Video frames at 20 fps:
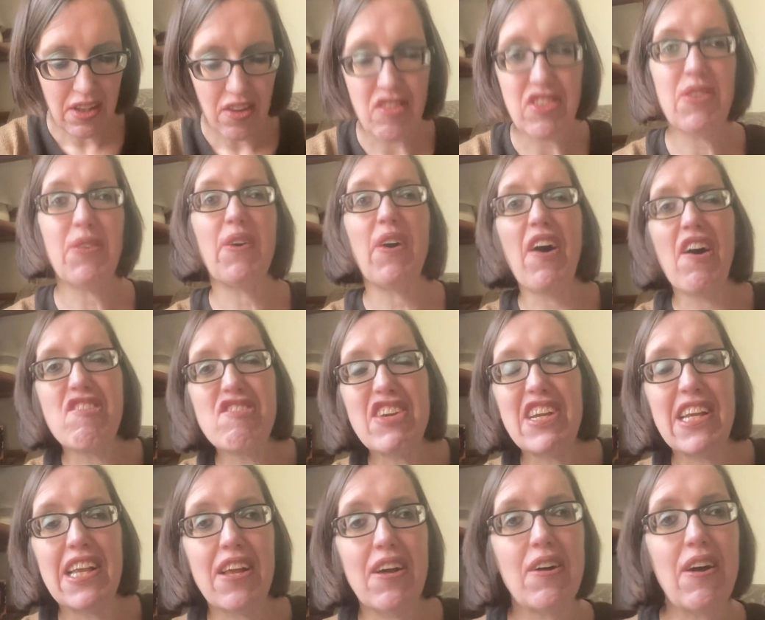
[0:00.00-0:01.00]
So we've got our
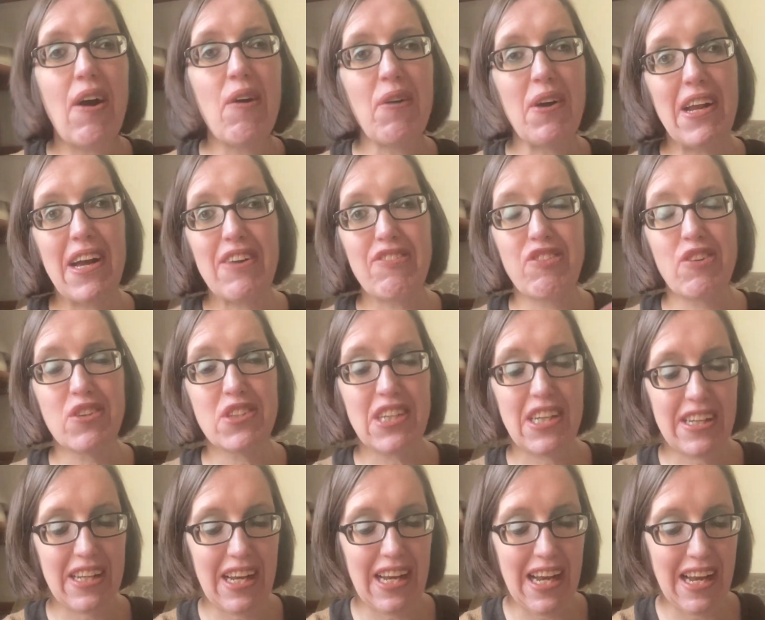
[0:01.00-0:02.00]
reader. Oh, and I'm also
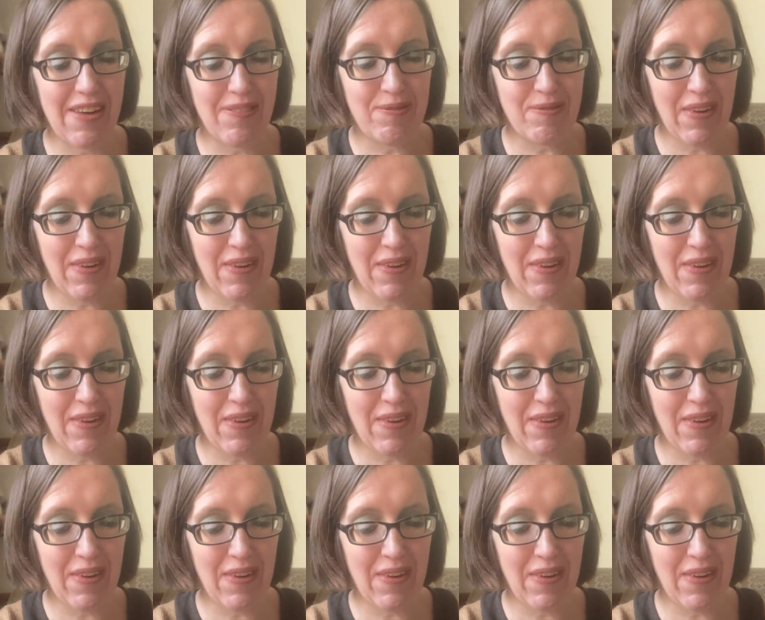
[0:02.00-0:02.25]
going to have